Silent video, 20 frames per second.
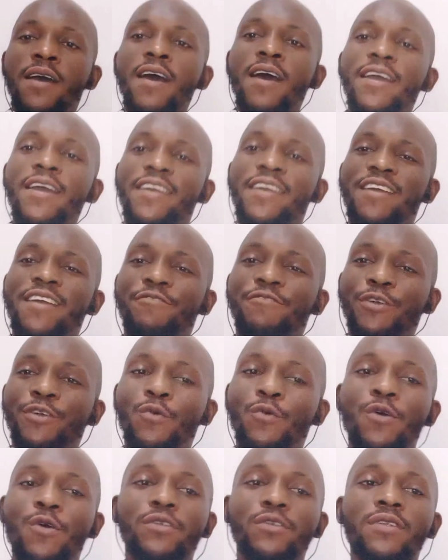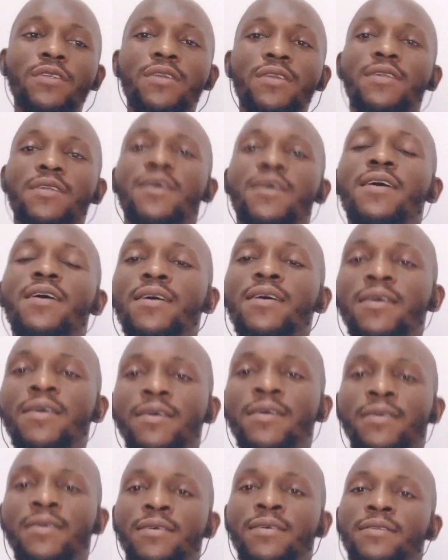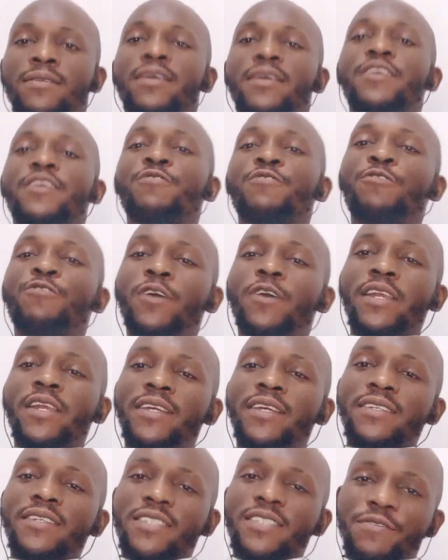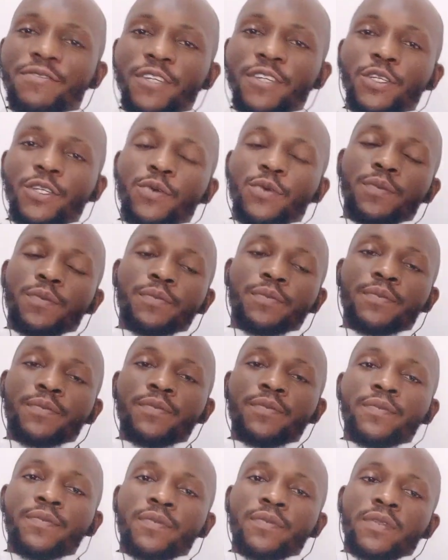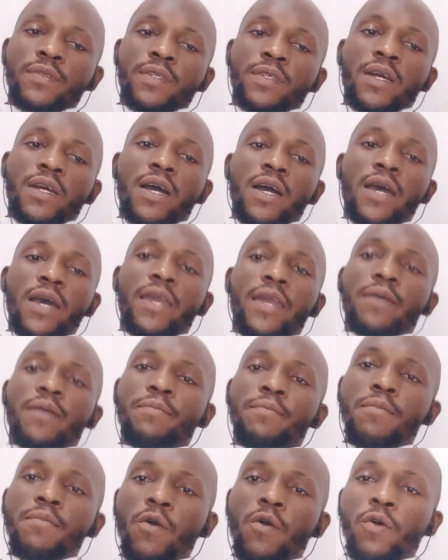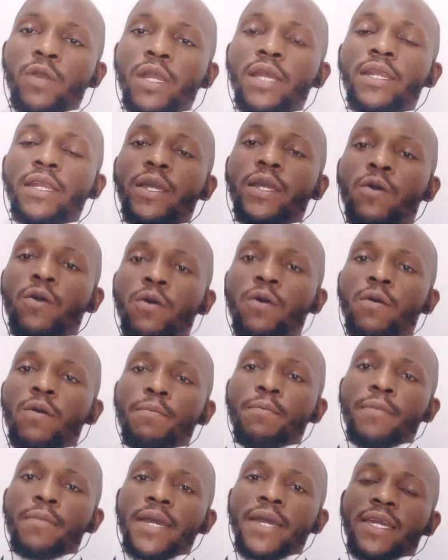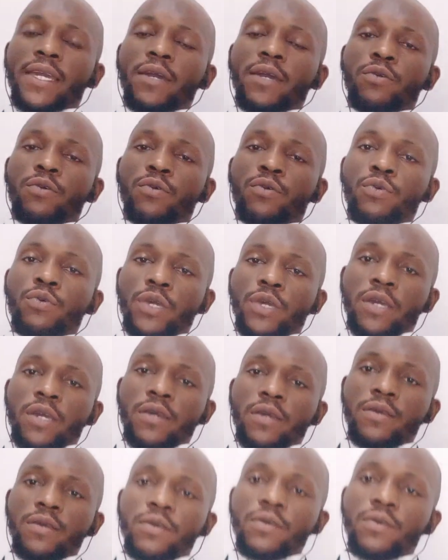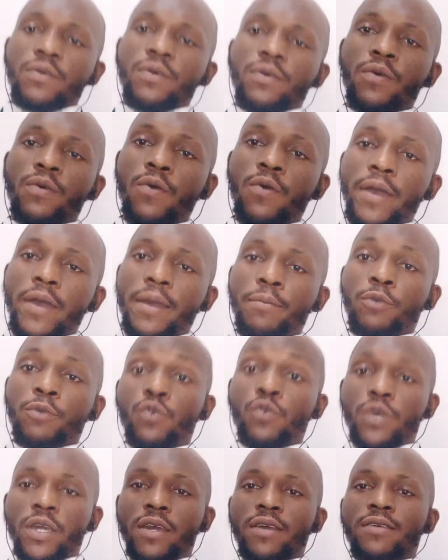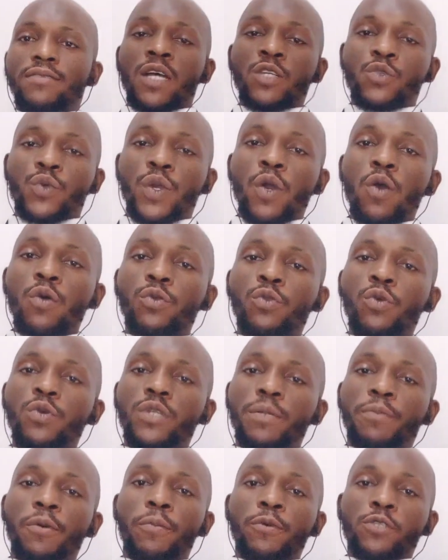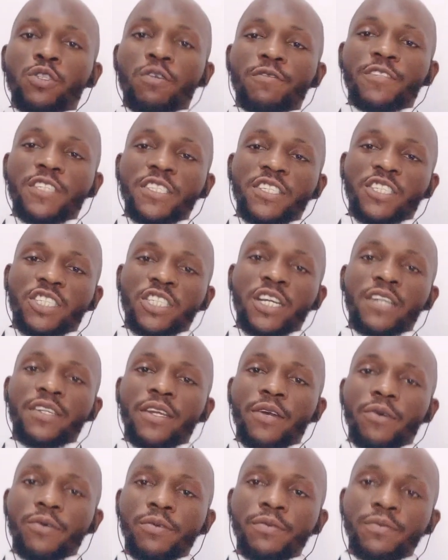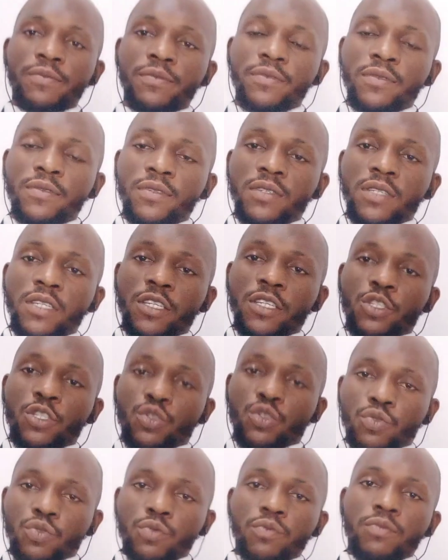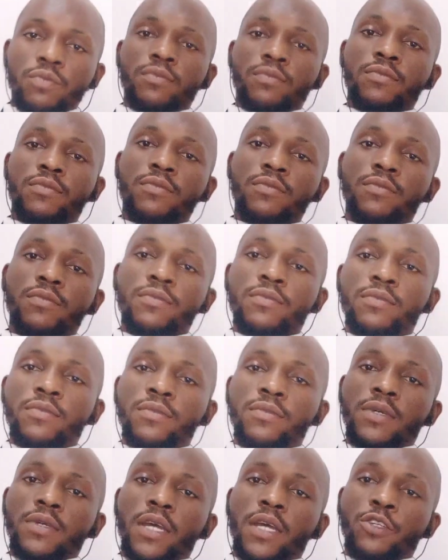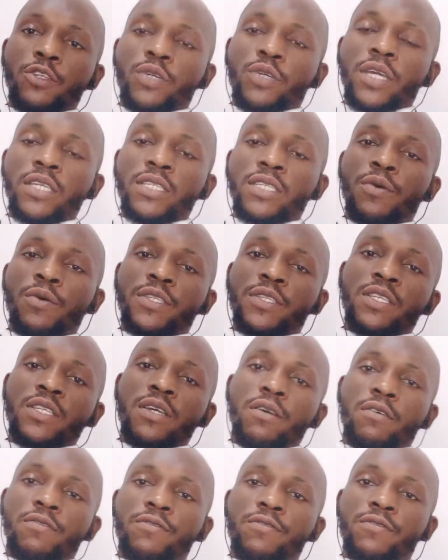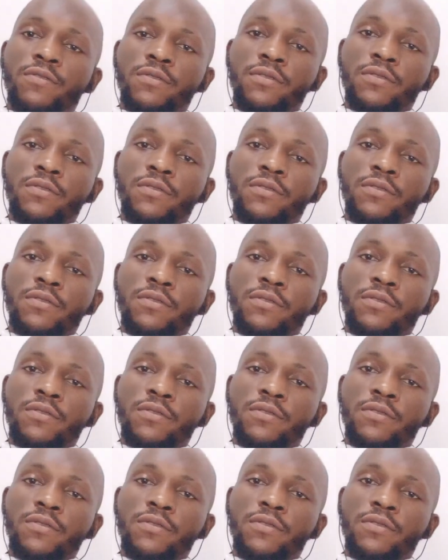Hi everyone, thank you for clicking this video. I am Olalekan Michael Kuye, OM Kuye. As we all know, the purpose of this channel is to educate ourselves